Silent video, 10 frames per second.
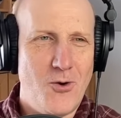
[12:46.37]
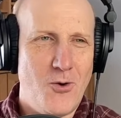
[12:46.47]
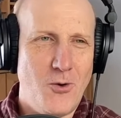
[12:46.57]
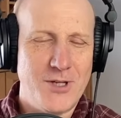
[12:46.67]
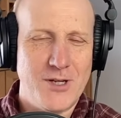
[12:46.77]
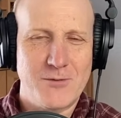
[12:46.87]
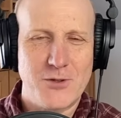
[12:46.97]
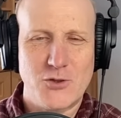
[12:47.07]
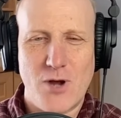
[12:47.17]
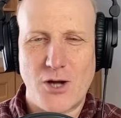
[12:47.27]
old
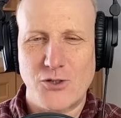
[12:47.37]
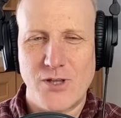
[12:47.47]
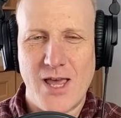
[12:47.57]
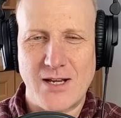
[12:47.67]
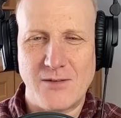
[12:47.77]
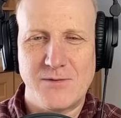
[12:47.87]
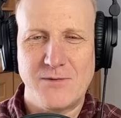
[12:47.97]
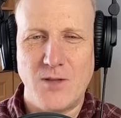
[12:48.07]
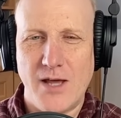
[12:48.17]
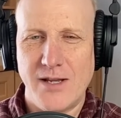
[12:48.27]
infrastructure. They had a
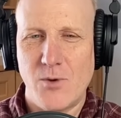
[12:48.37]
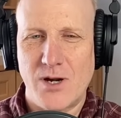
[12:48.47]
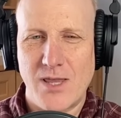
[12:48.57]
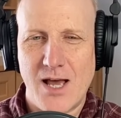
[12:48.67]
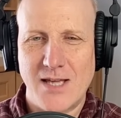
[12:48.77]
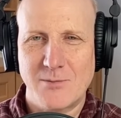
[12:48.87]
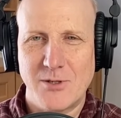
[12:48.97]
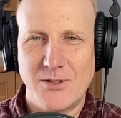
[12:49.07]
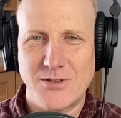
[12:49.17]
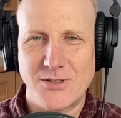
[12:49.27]
flood at one of the
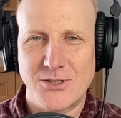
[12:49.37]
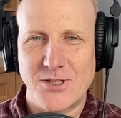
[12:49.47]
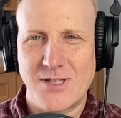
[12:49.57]
hospitals that shut